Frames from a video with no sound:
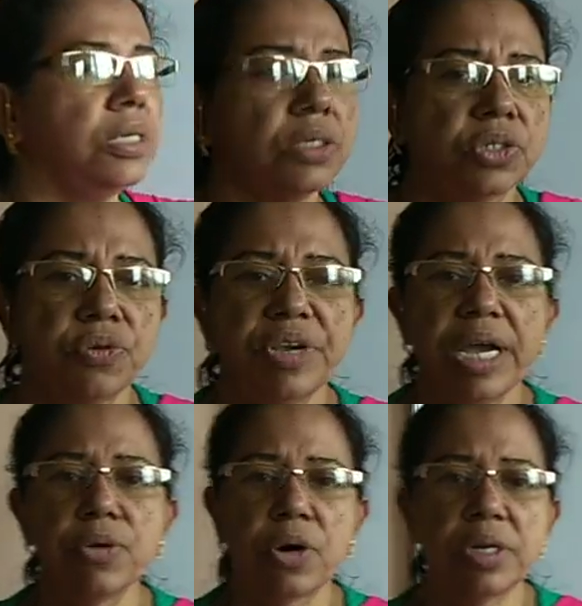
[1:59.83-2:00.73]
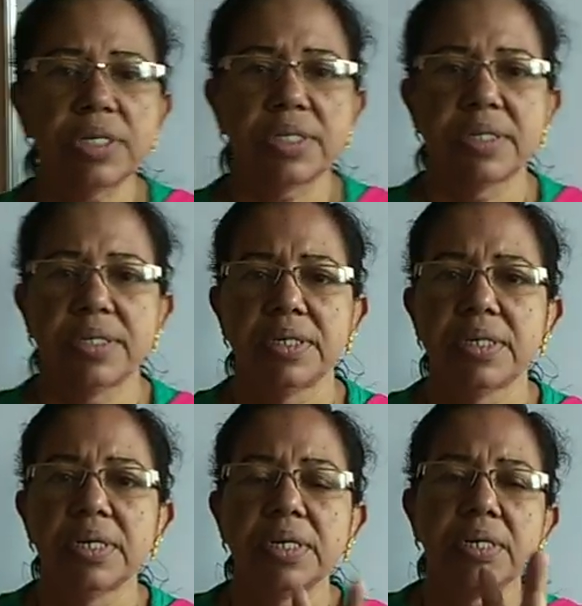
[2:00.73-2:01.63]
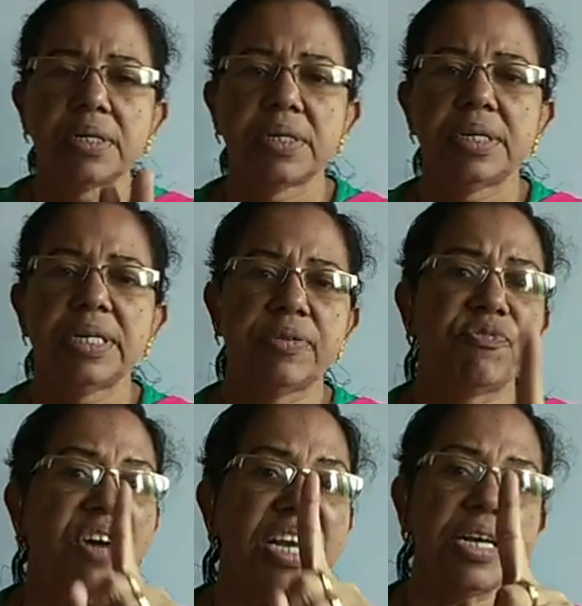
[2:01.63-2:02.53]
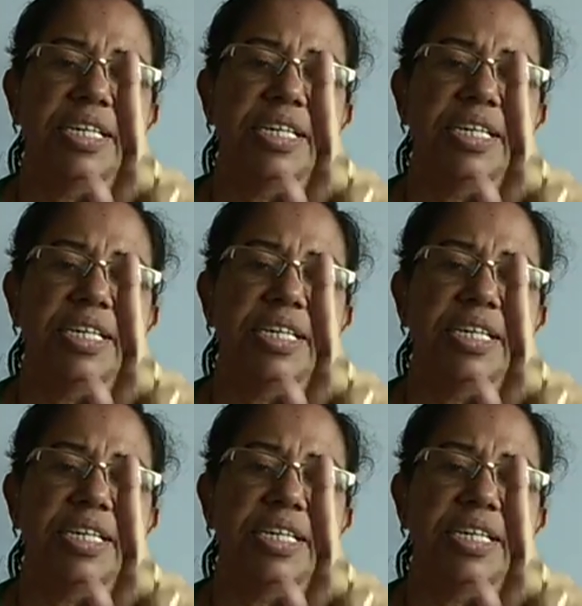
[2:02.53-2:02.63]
So we have got one